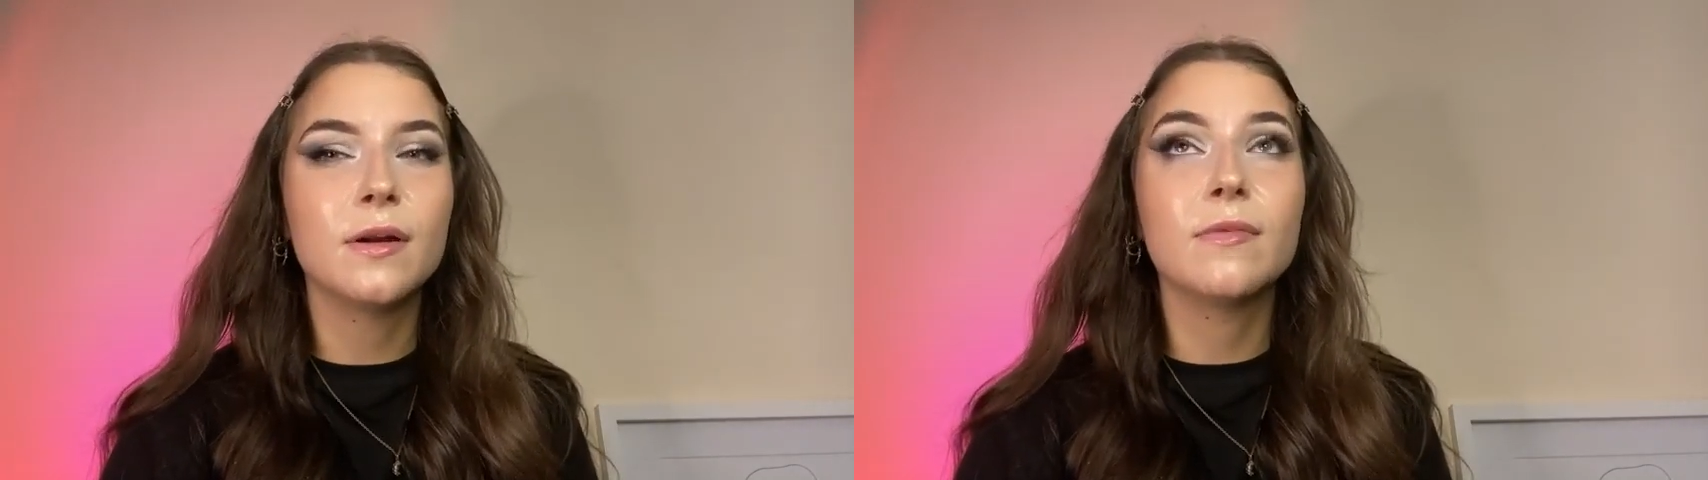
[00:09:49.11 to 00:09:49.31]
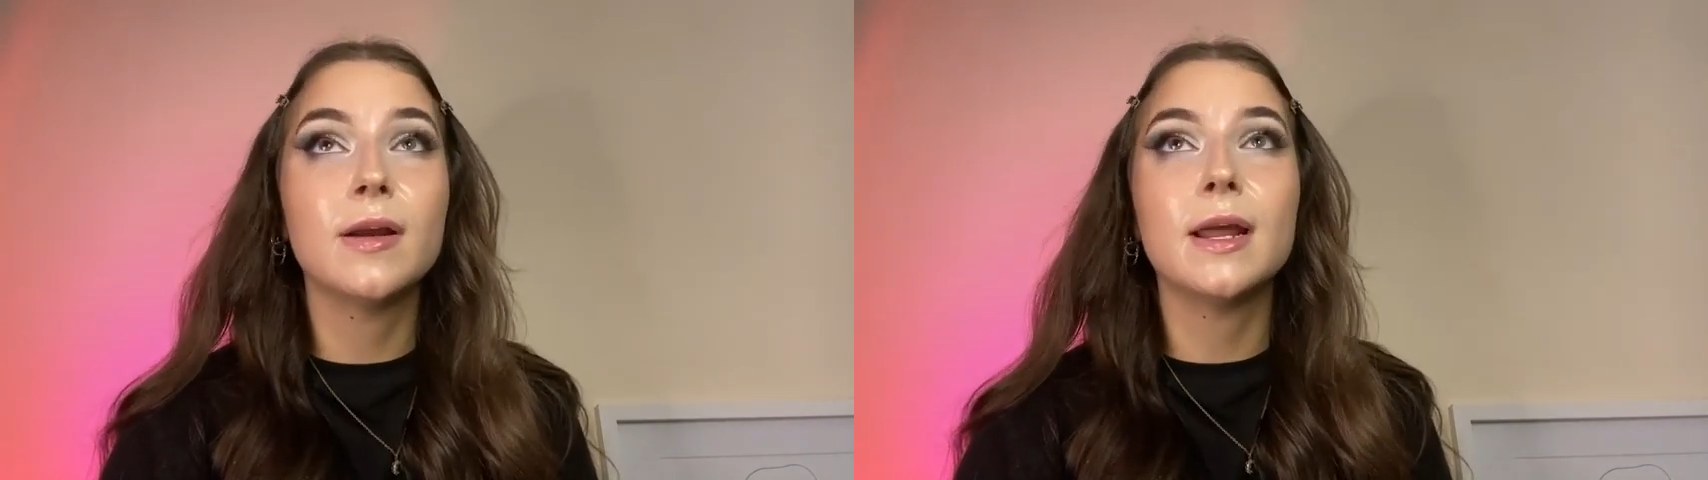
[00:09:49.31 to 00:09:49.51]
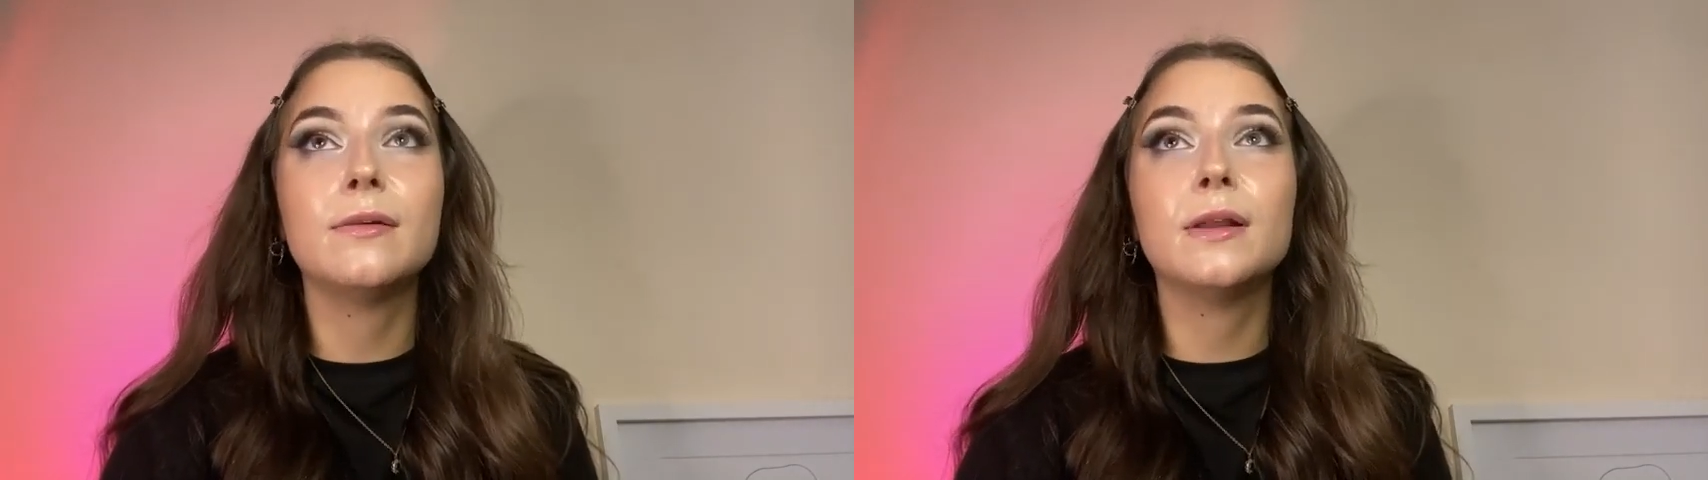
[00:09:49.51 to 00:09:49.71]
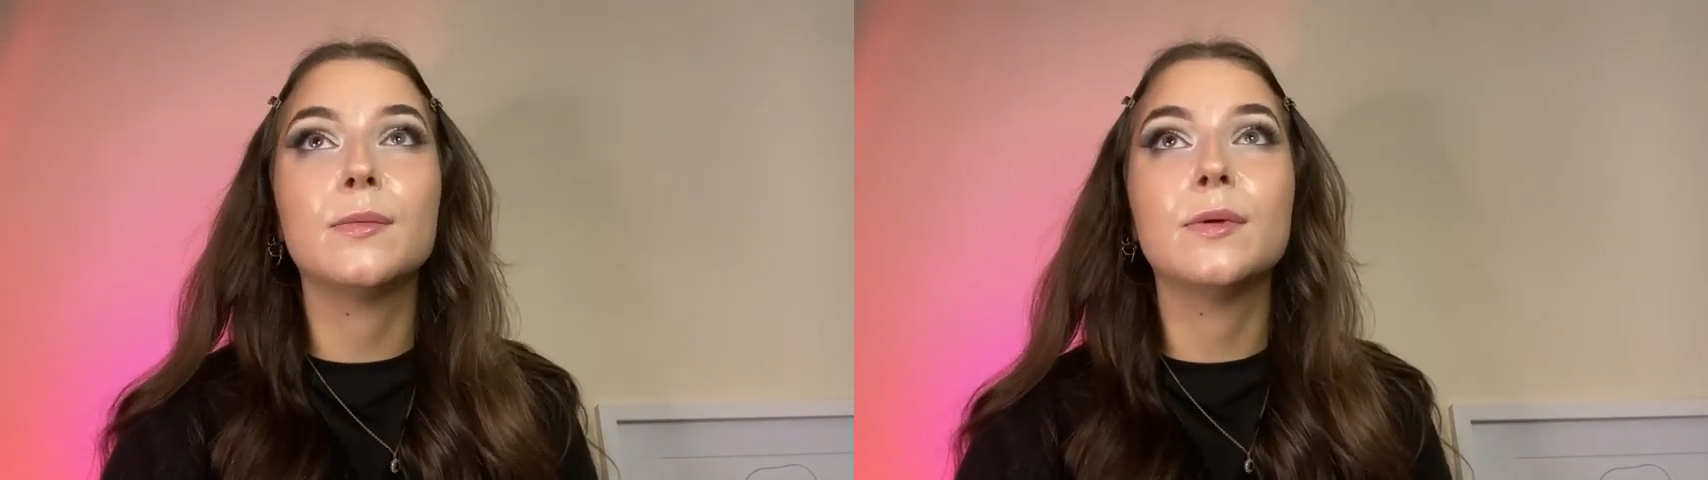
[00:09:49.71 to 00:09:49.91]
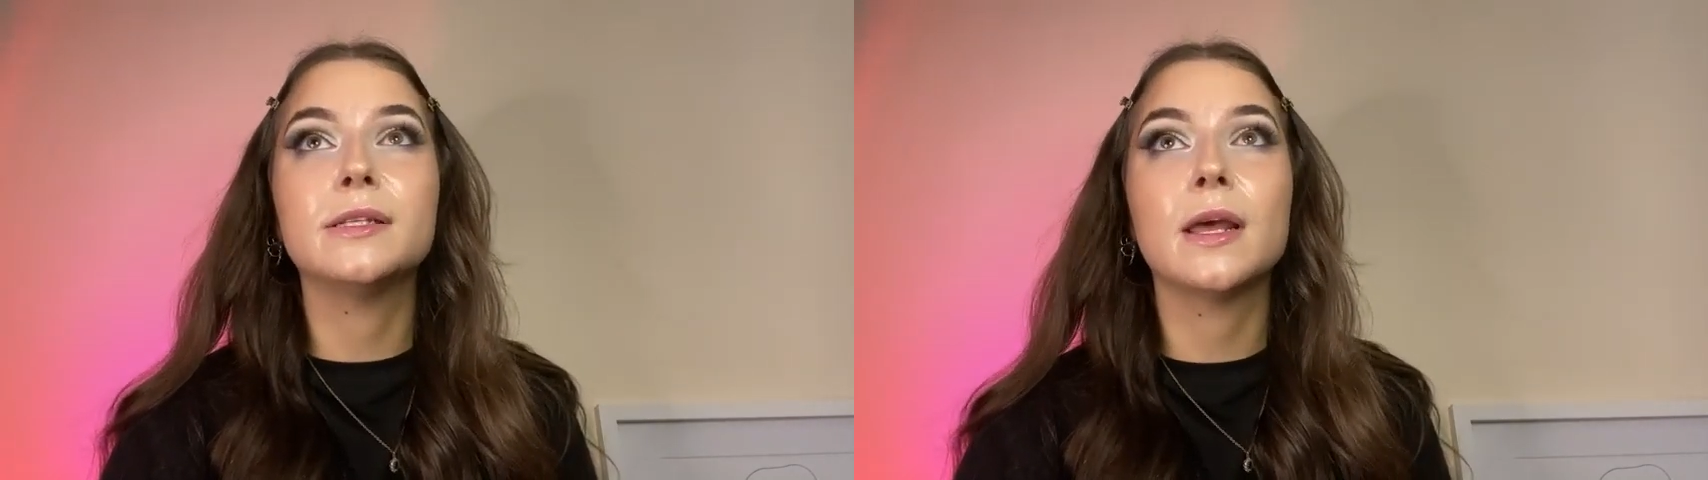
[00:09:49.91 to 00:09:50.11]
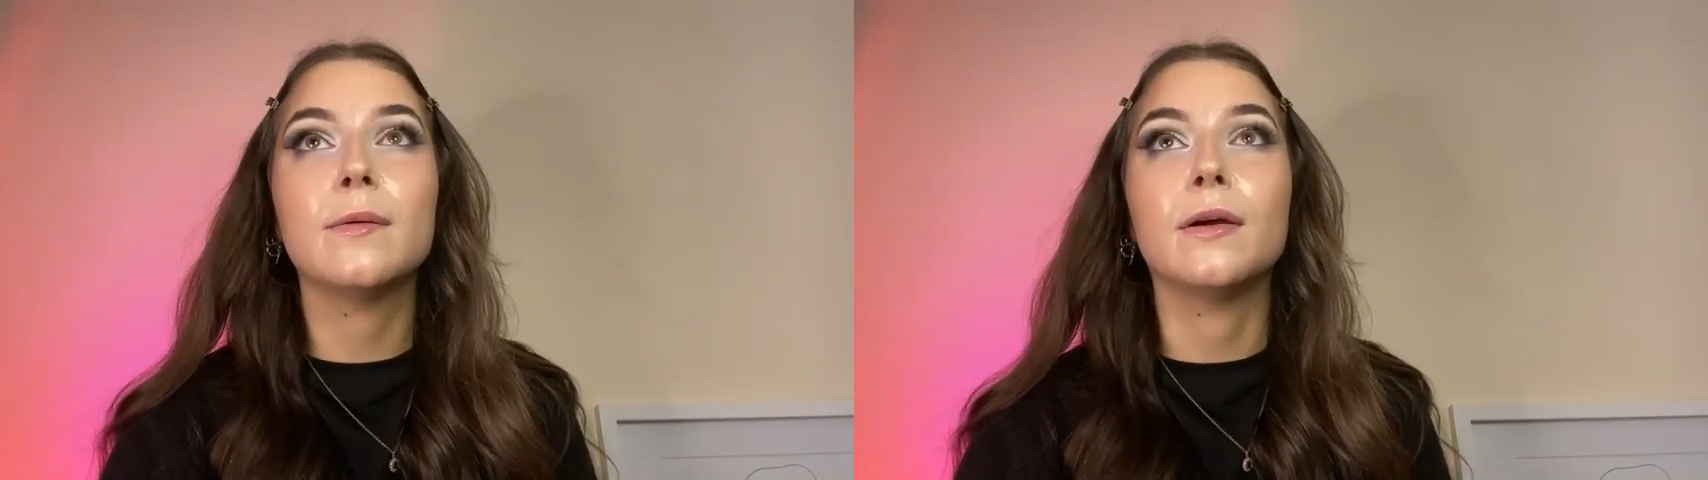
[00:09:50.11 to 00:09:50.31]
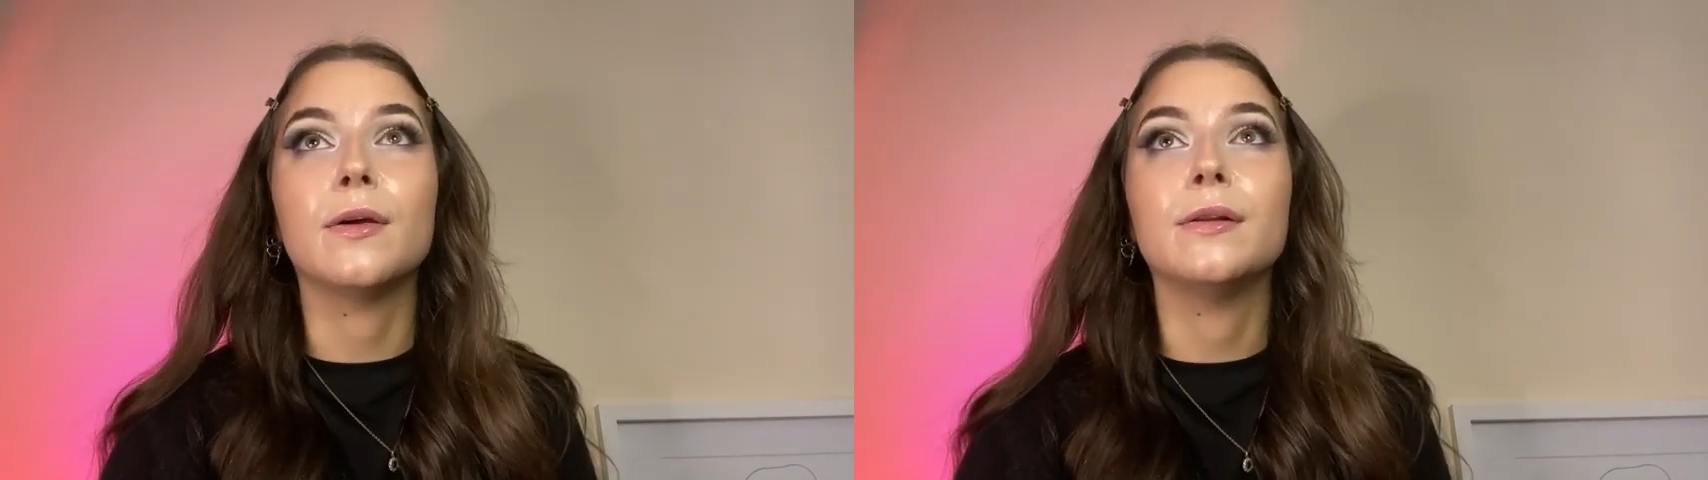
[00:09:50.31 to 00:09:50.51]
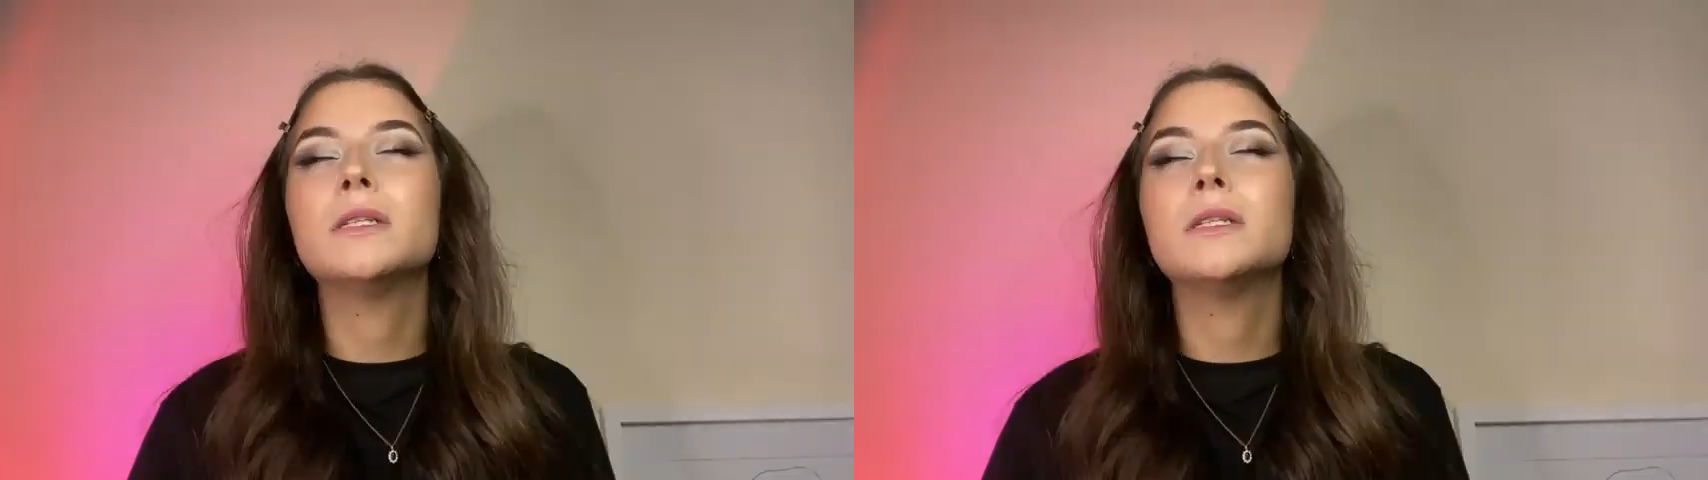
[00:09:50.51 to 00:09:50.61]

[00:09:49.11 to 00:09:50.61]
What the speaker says: on right now. Like, what is going on?